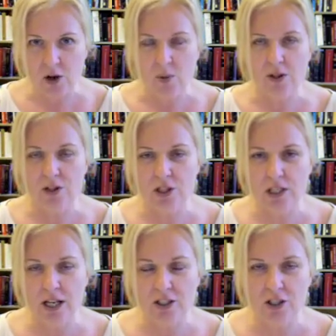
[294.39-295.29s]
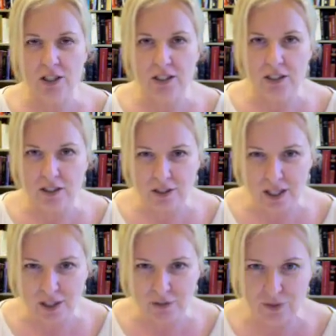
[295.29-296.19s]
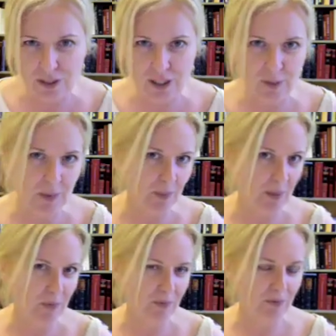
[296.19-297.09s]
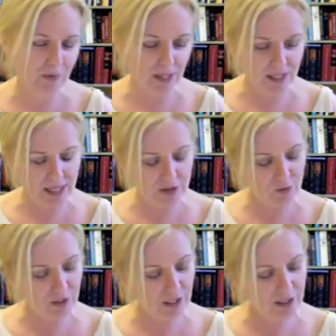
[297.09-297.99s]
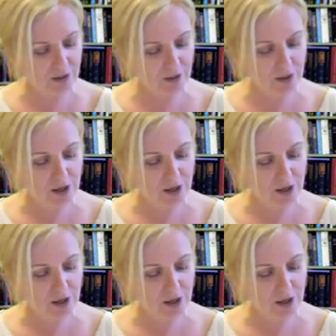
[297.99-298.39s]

Whether she's actually successful in keeping people from fighting, that's really another